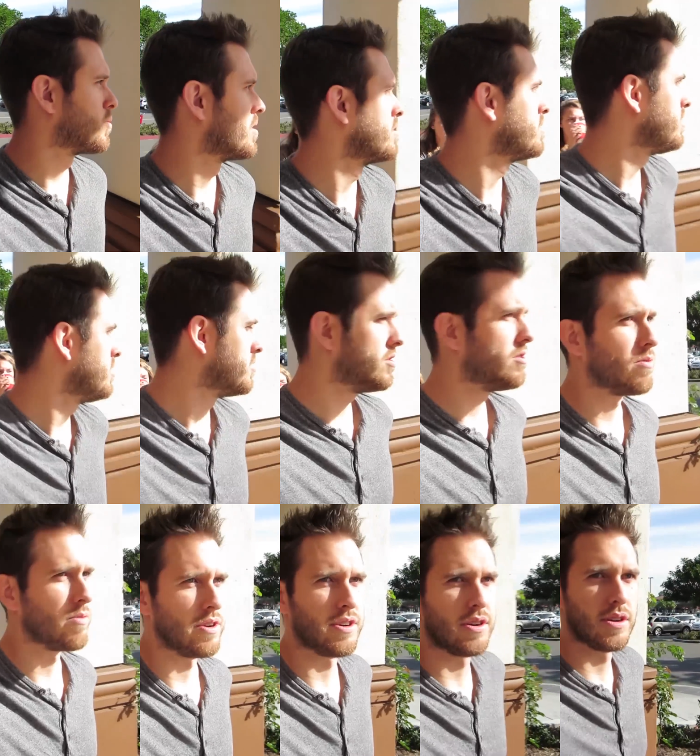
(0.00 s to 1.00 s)
what you do
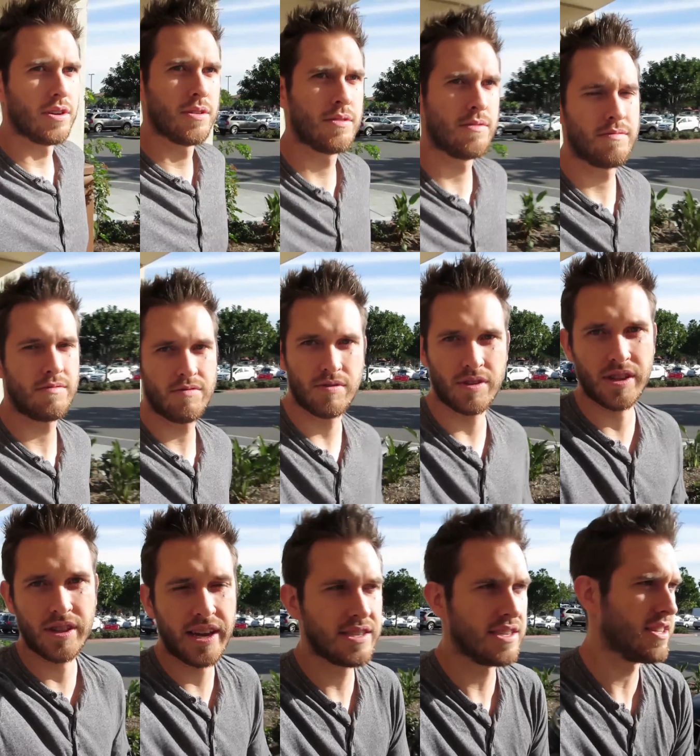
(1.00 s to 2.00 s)
when you're really
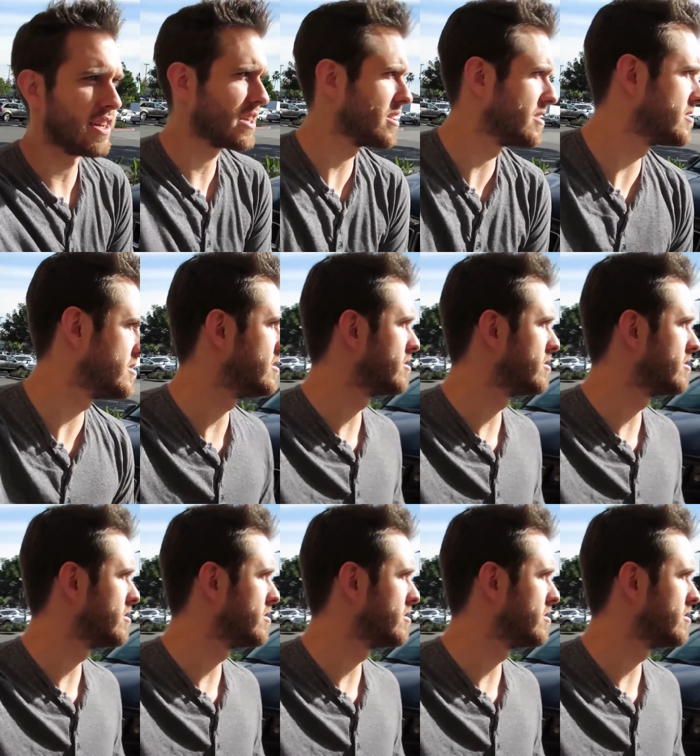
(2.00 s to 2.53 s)
lazy like us.